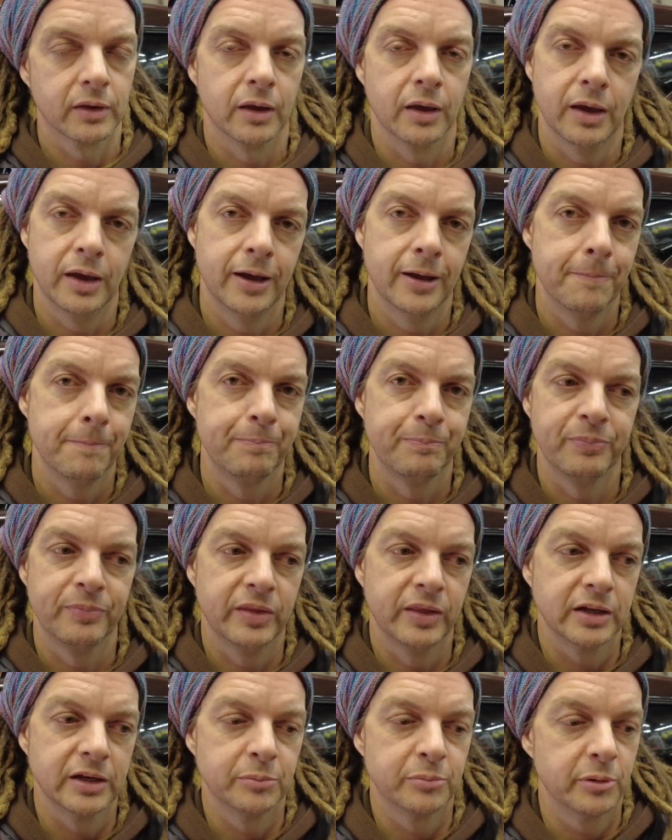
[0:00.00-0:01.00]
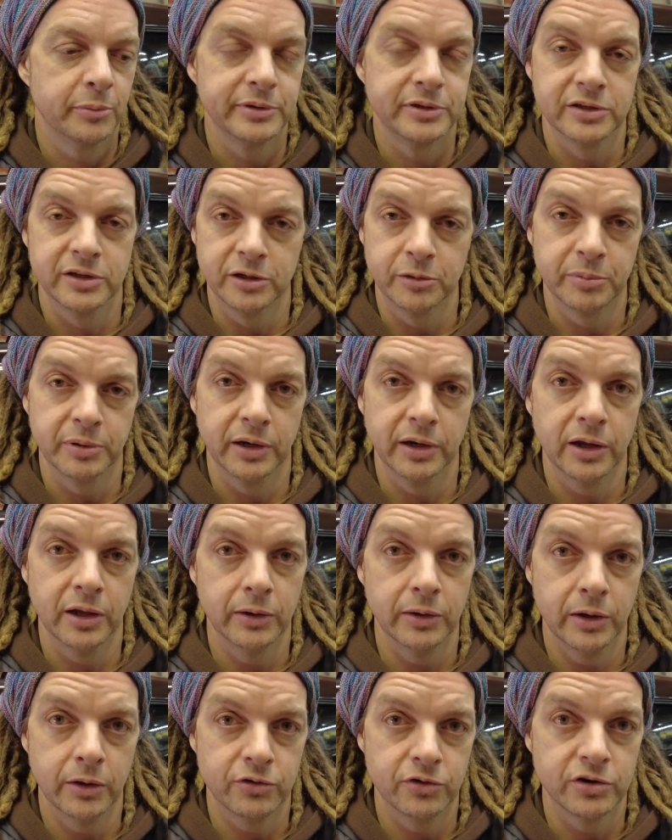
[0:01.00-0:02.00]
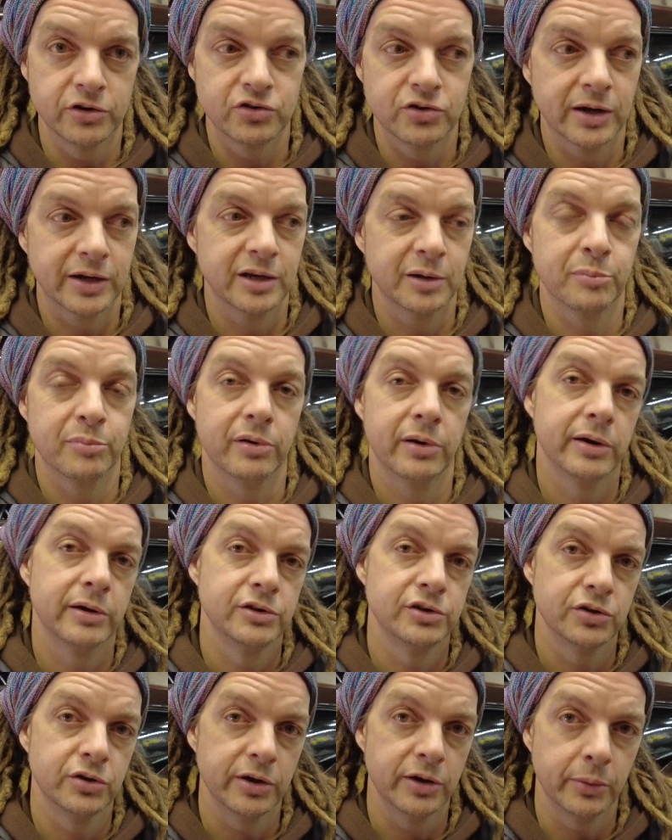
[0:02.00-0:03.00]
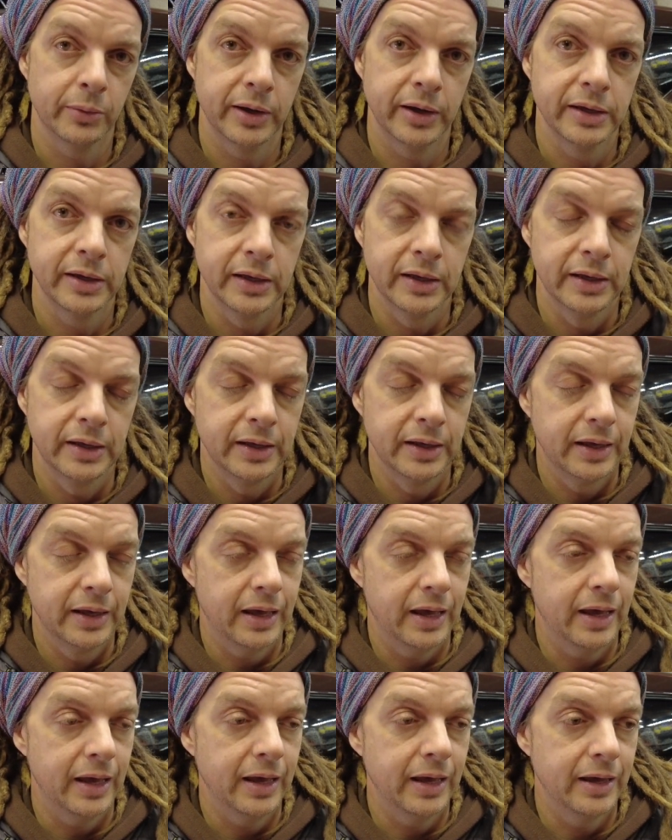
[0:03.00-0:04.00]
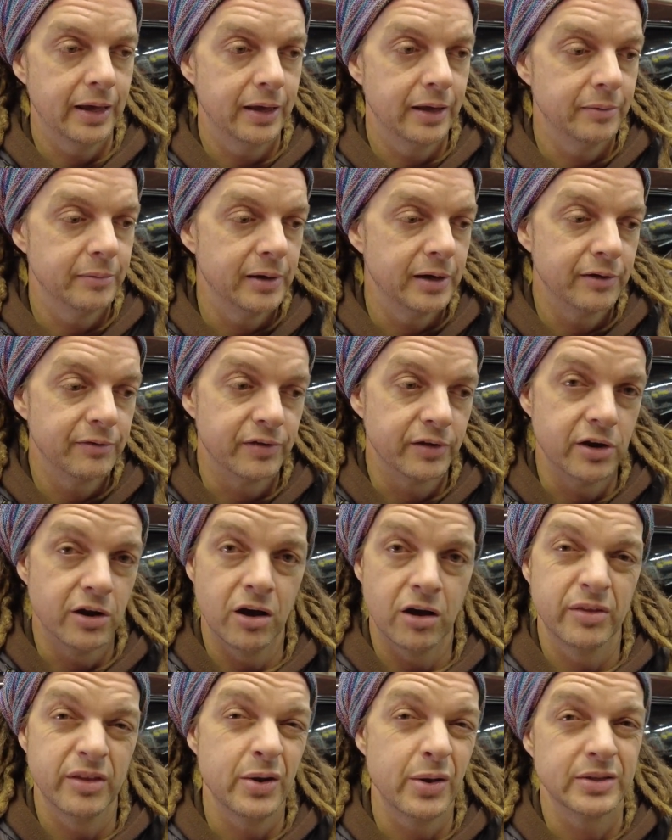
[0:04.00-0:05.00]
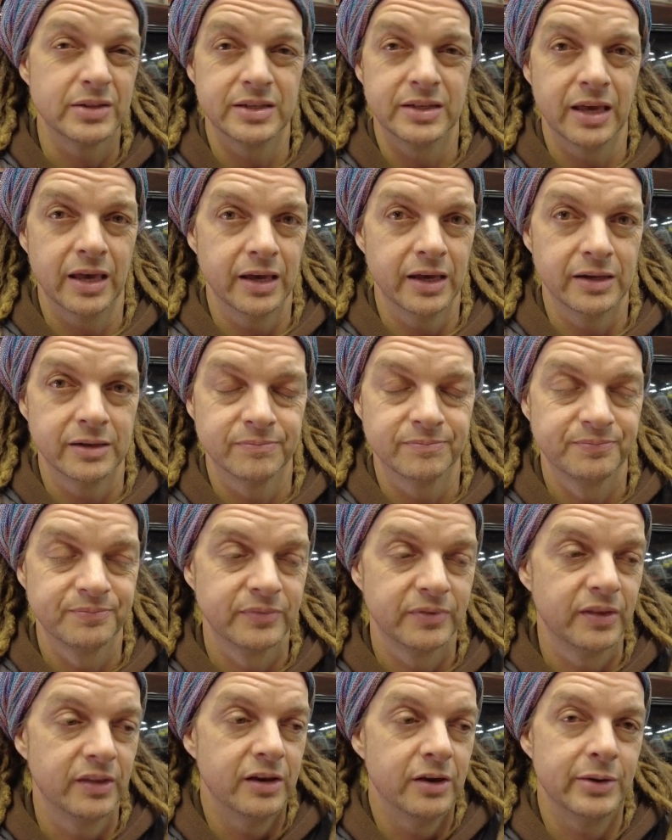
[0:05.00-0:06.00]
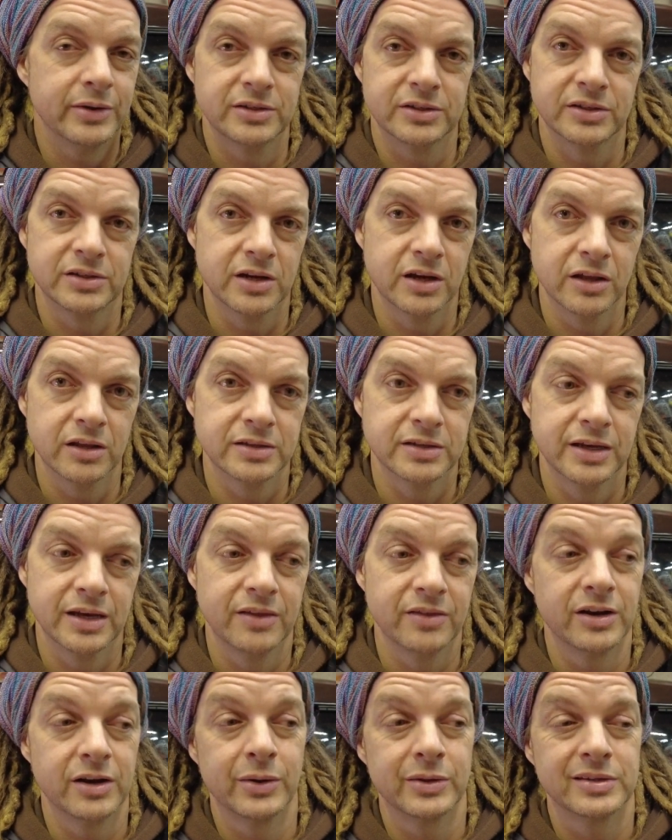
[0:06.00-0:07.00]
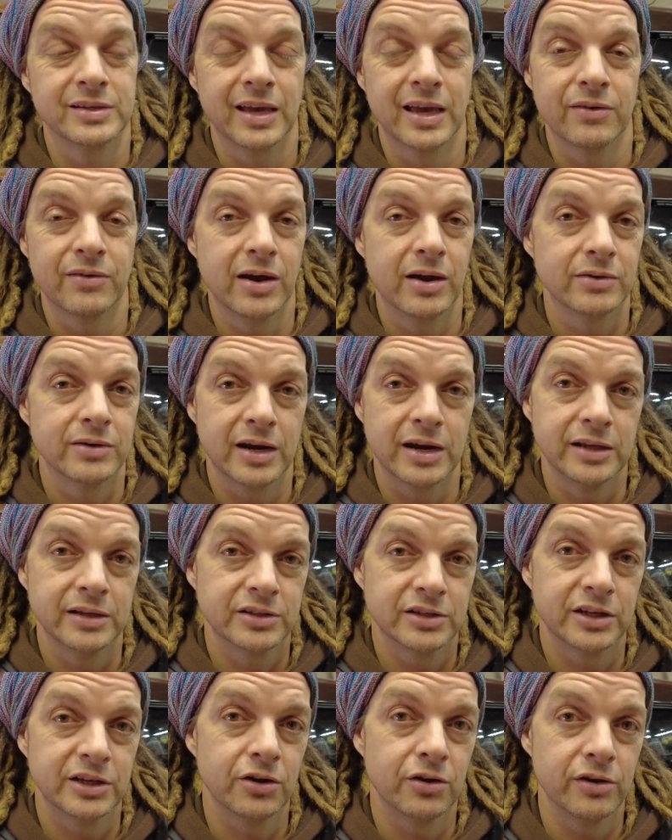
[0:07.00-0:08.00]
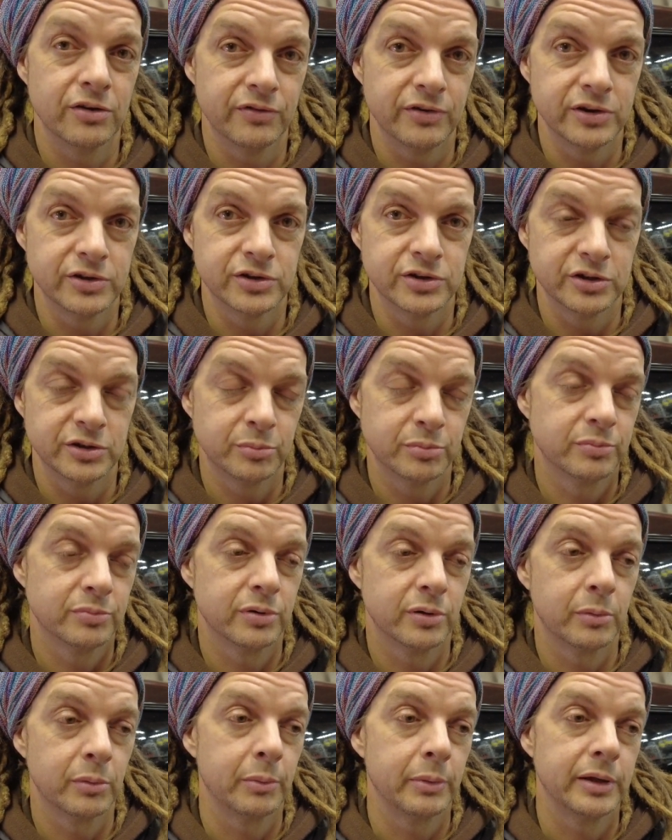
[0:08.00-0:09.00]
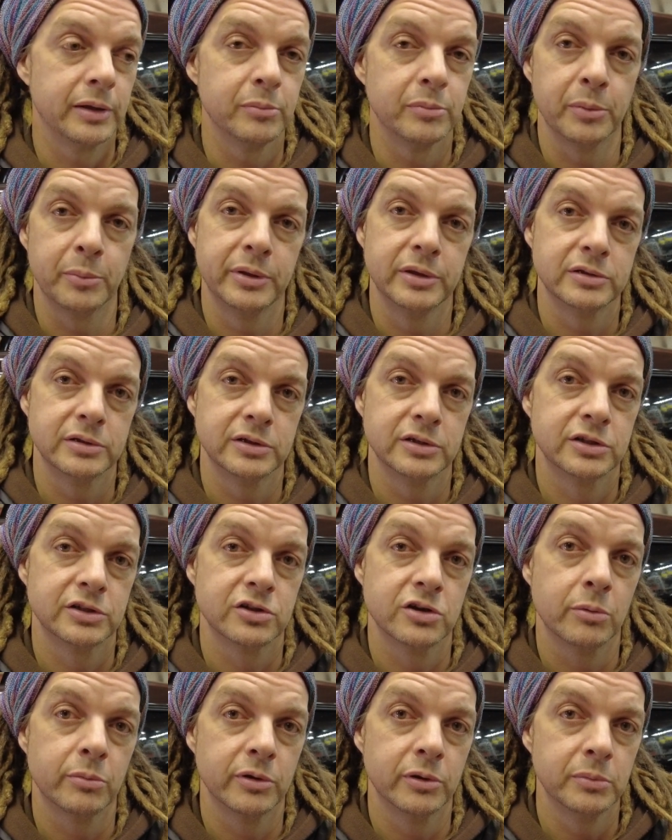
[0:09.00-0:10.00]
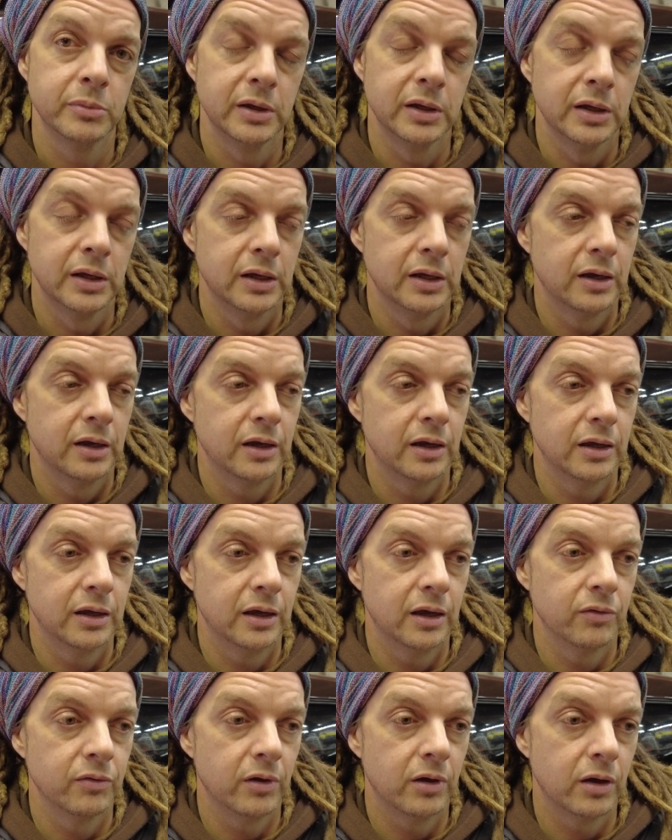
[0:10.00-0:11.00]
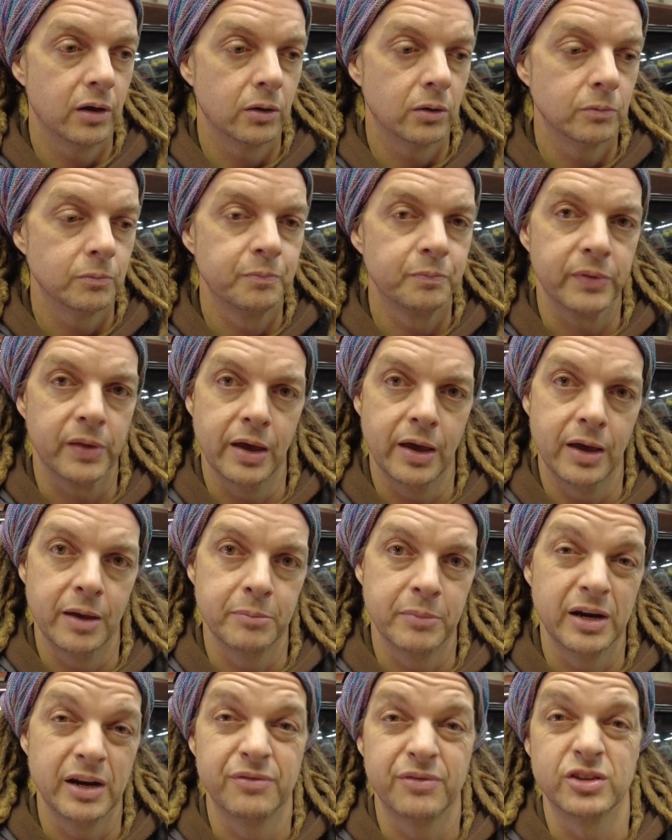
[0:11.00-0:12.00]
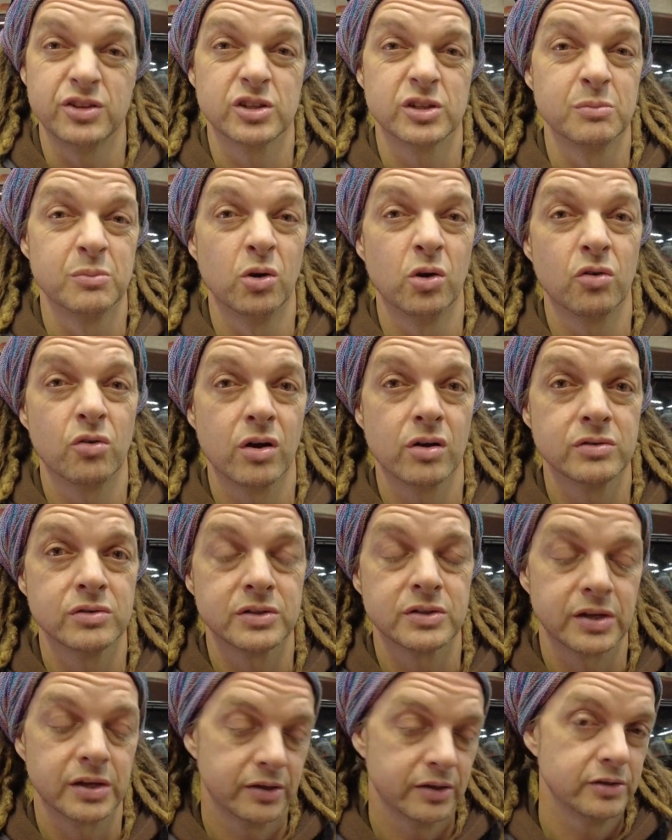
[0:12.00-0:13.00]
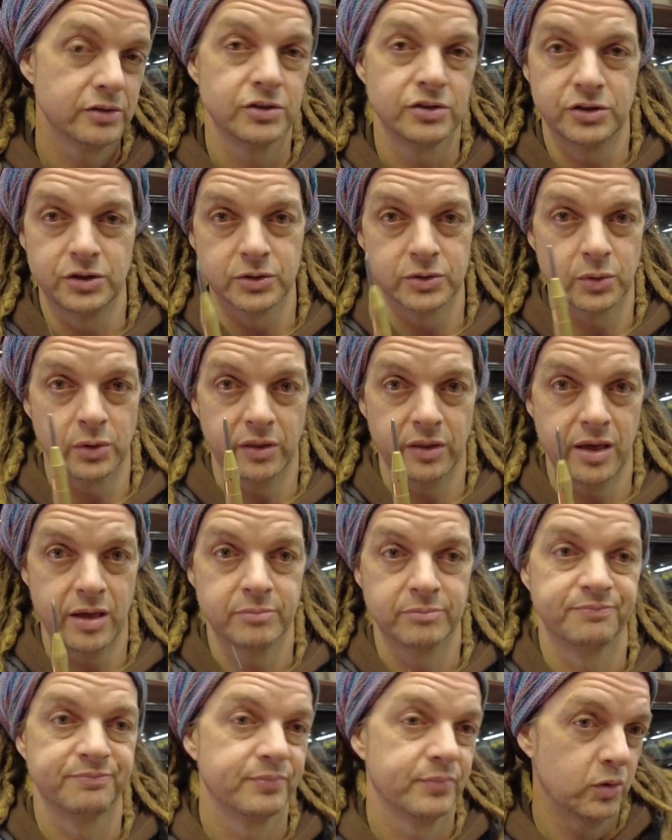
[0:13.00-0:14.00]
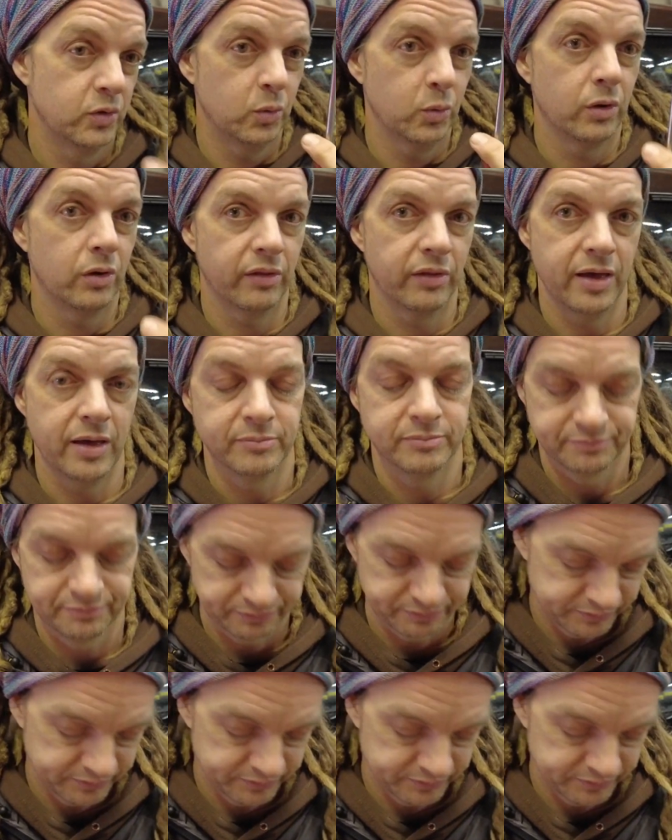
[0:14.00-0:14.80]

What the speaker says: they're going to probably turn up on a low loader and drag your pride and joy away. And if they're not, they know how to get in, they know how to start it, and they know how to get around any security features you've probably implemented to stop them on the whole. And if they're just morons, they just use one of them or one of them.